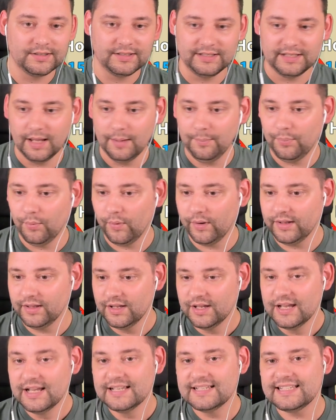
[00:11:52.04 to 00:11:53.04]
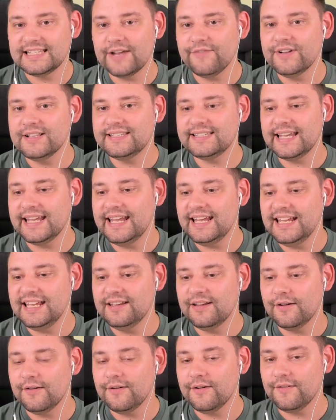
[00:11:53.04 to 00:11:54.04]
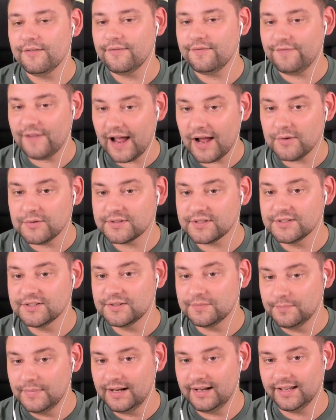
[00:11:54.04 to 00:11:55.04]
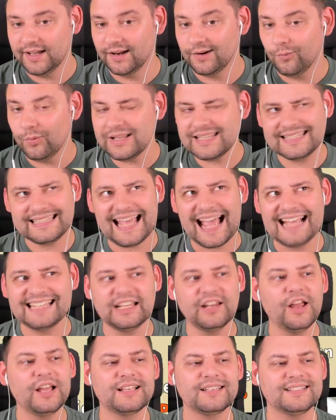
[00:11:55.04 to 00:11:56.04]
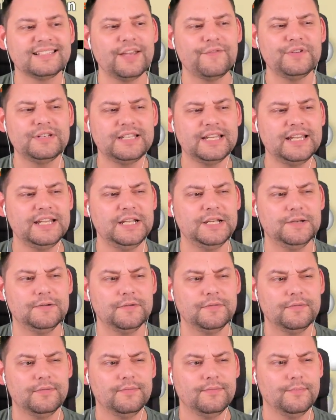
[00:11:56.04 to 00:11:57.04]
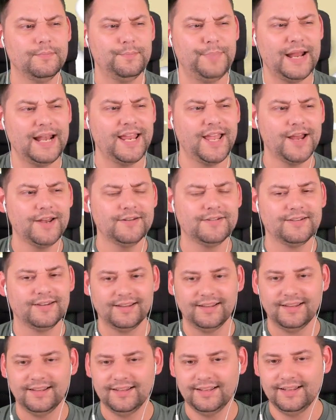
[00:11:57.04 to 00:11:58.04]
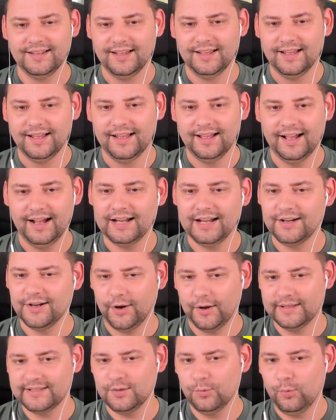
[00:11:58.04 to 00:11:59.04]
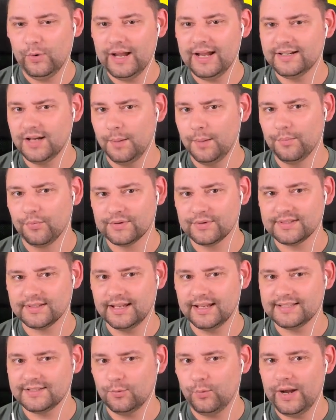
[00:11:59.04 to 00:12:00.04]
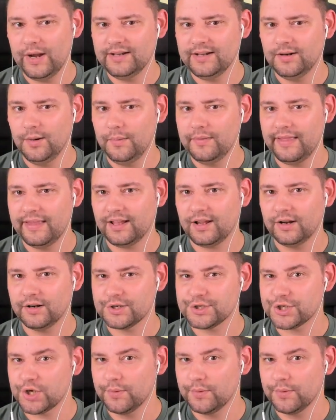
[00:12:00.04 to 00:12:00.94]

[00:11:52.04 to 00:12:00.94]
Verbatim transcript: Yeah, boy. 17,000 million. What's that? Is that like 17 billion? I don't know. It's a weird number, isn't it? It's a weird number that they're kind of